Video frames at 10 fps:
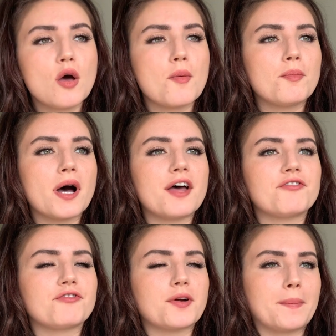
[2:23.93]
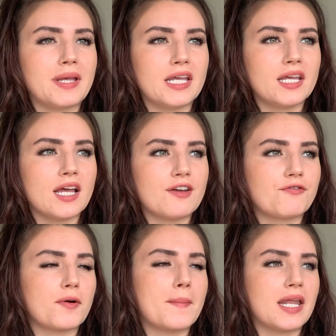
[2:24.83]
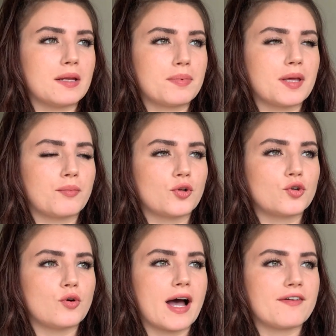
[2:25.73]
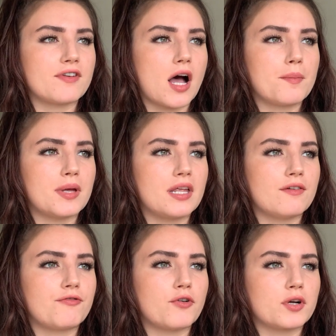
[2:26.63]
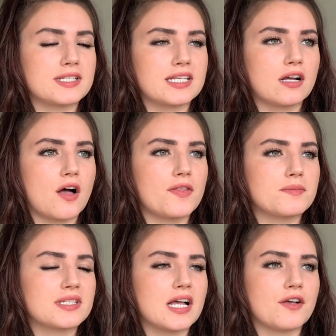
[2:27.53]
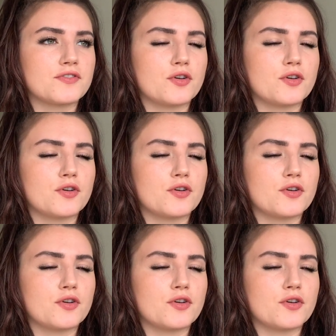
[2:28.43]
But for me and for many people who have not been focusing on themselves,